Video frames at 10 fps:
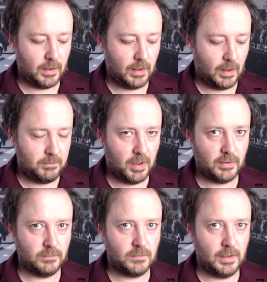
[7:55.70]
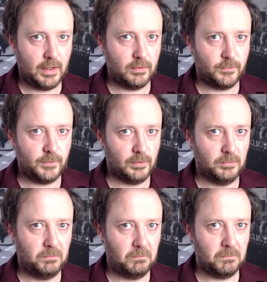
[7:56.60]
I might let her
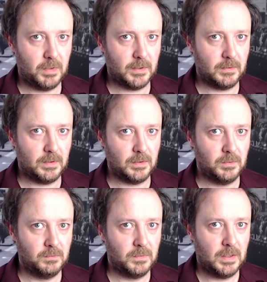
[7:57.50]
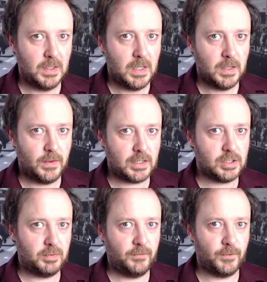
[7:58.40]
film. I don't know. That
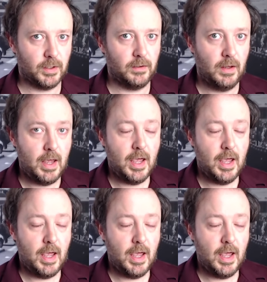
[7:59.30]
should be fun.